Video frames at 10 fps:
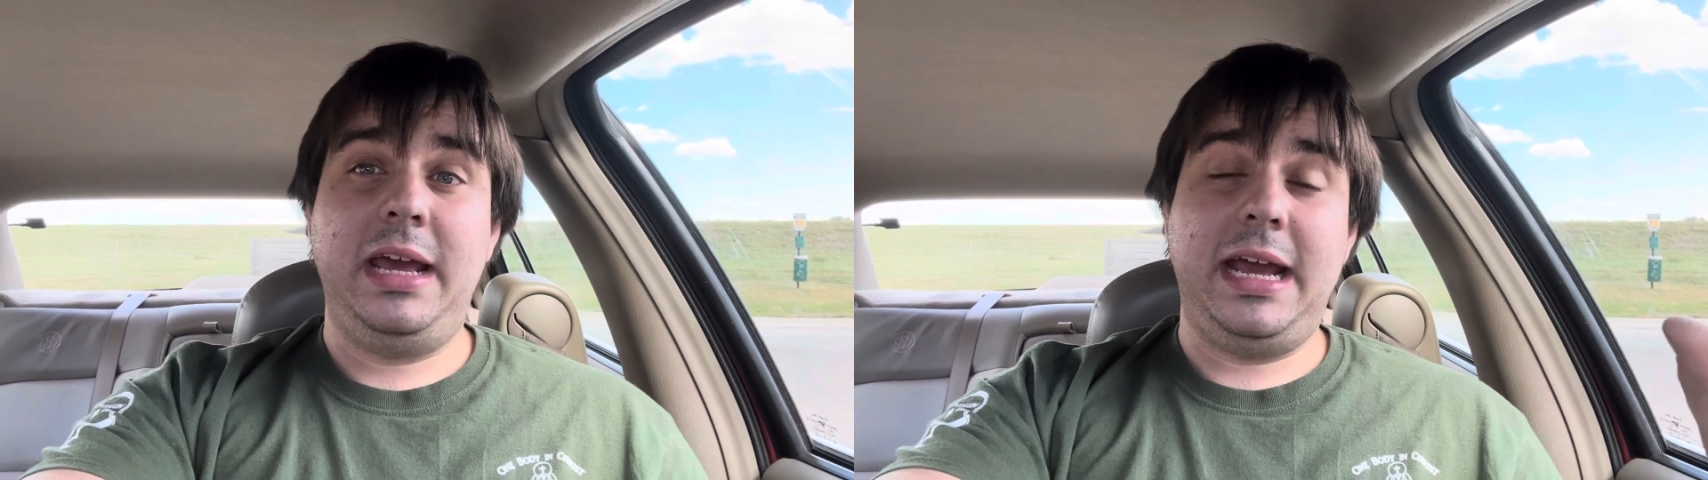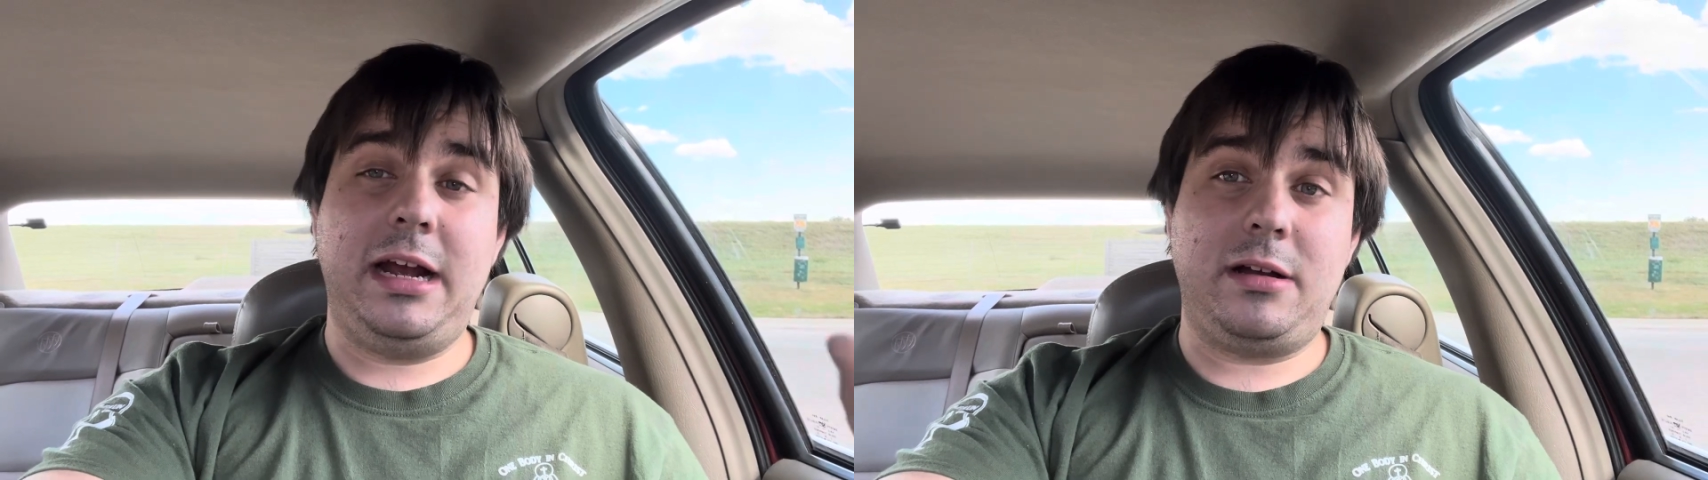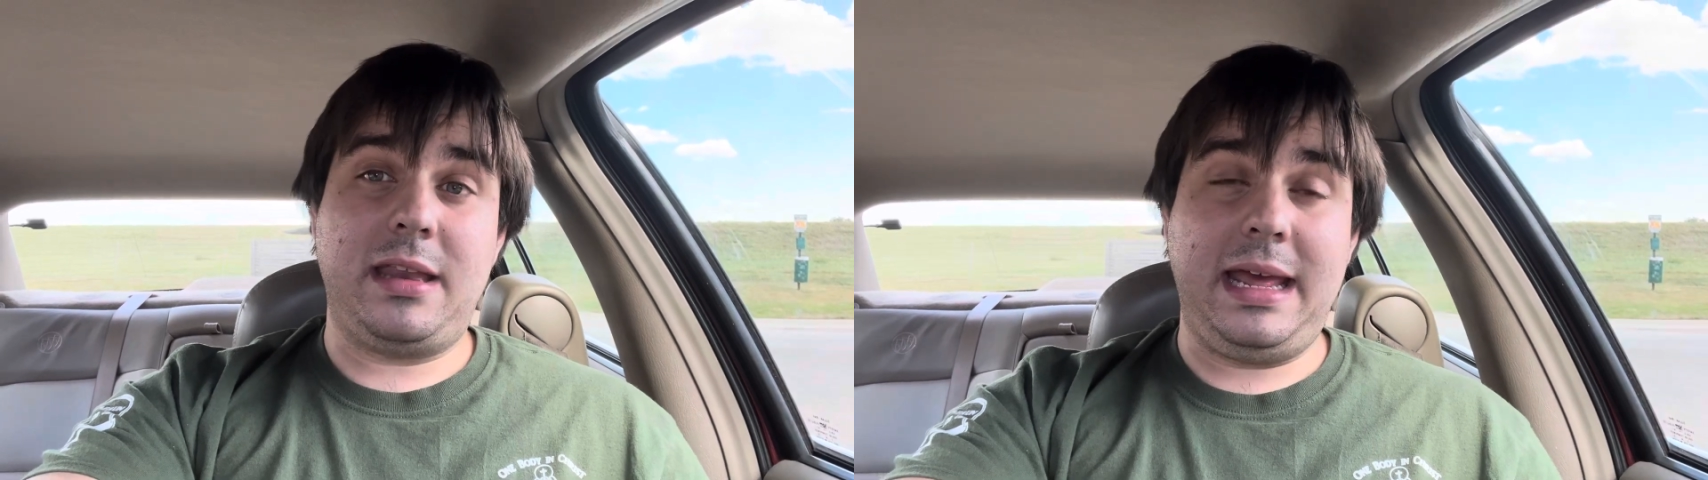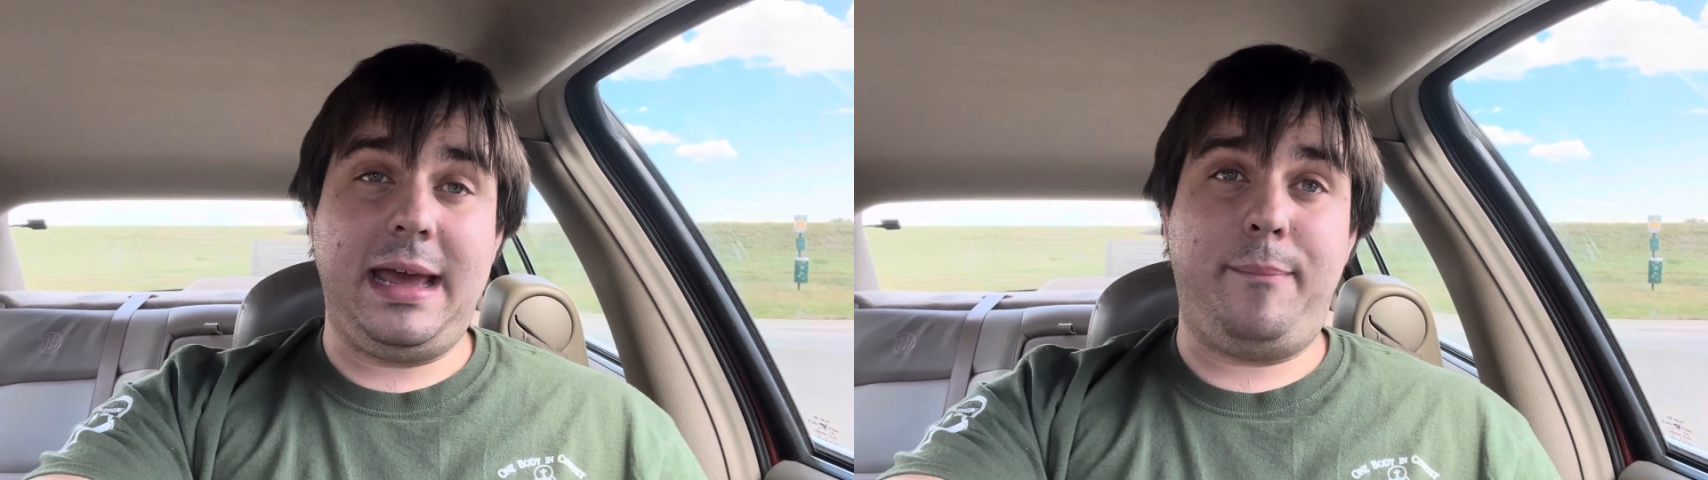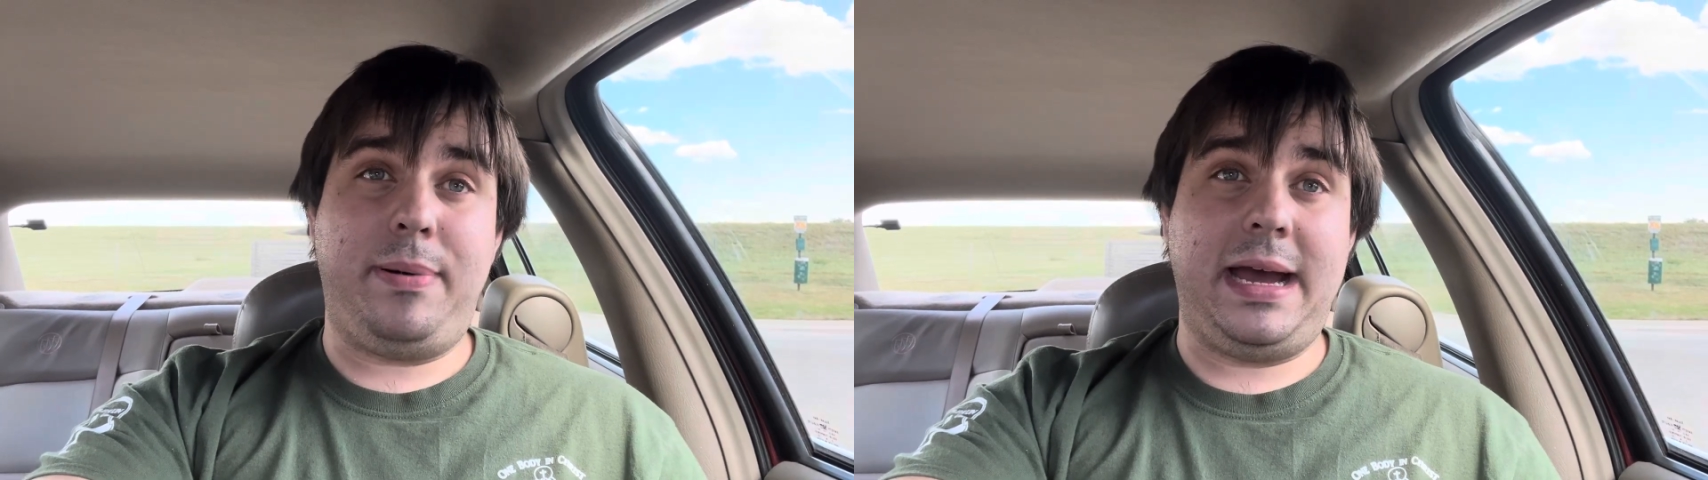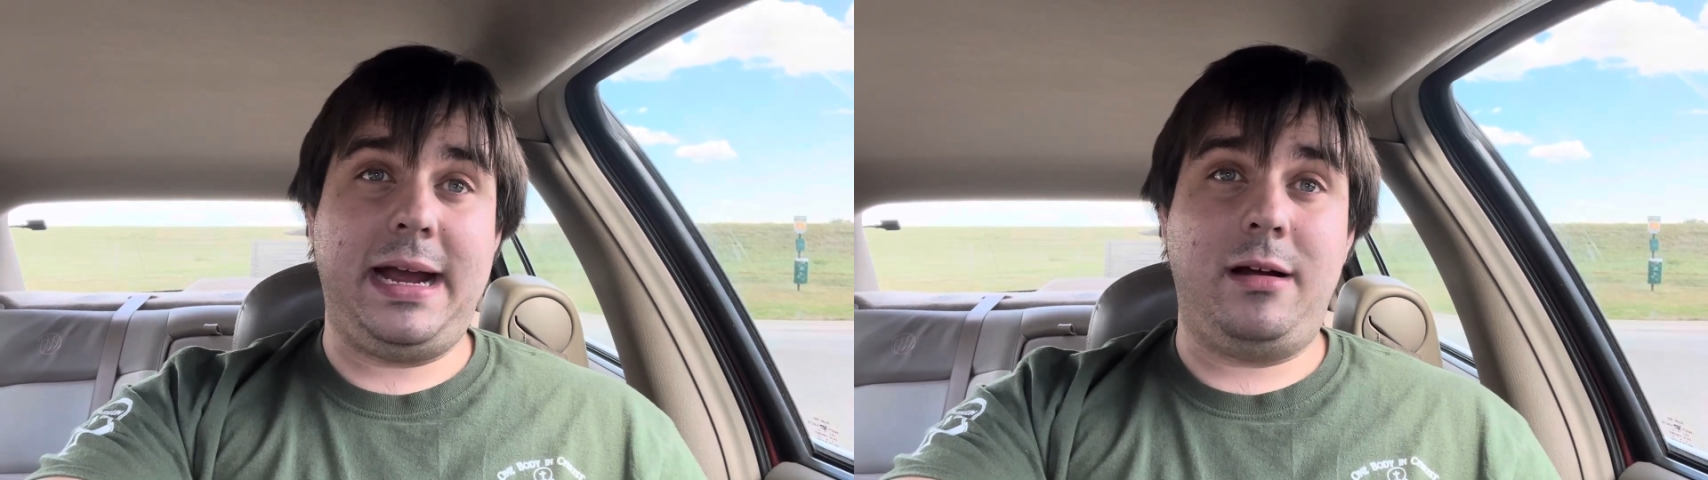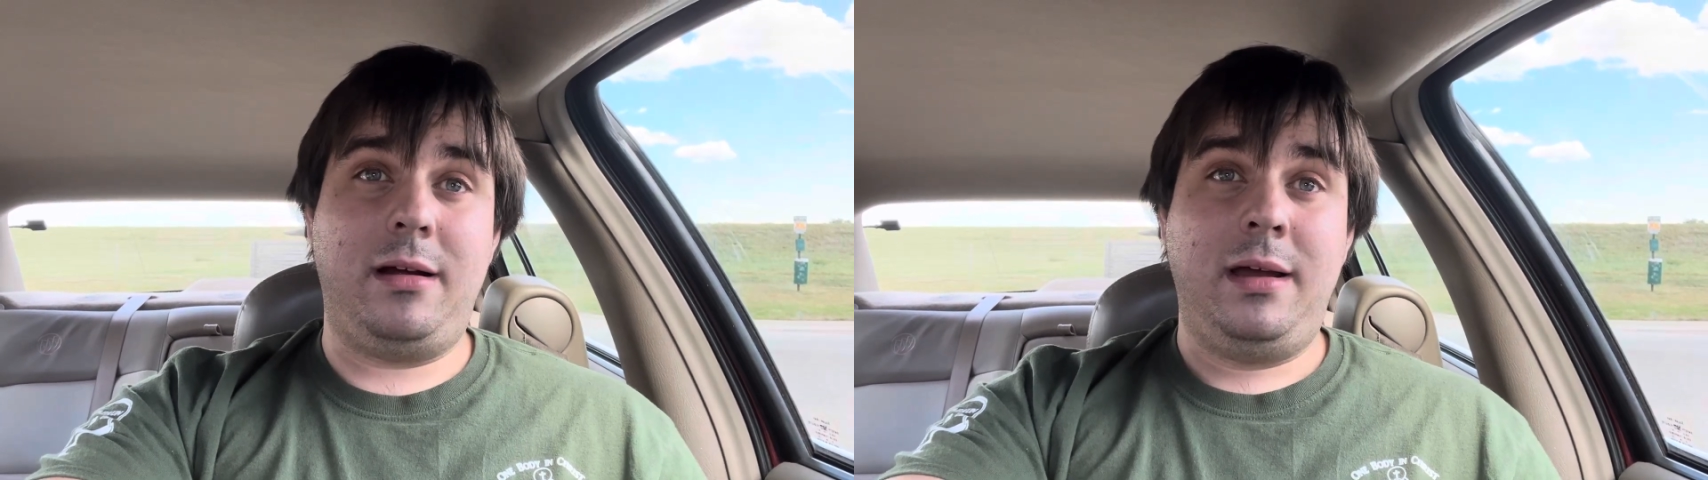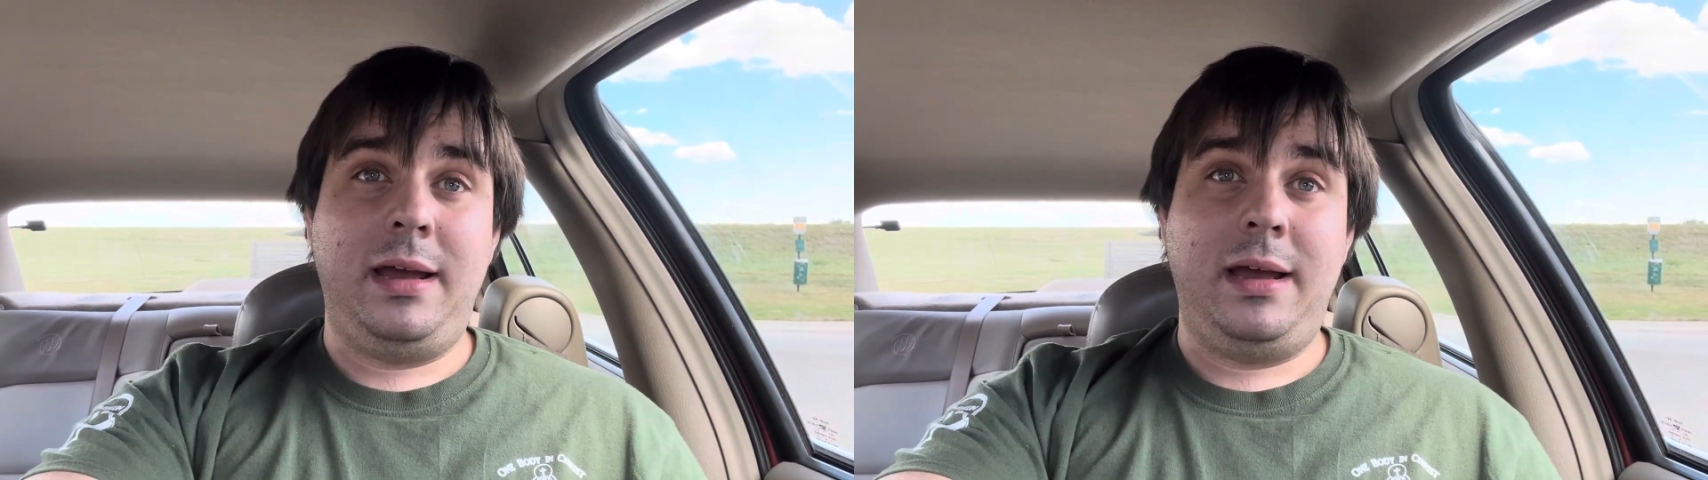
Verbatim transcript: Heir to the Empire,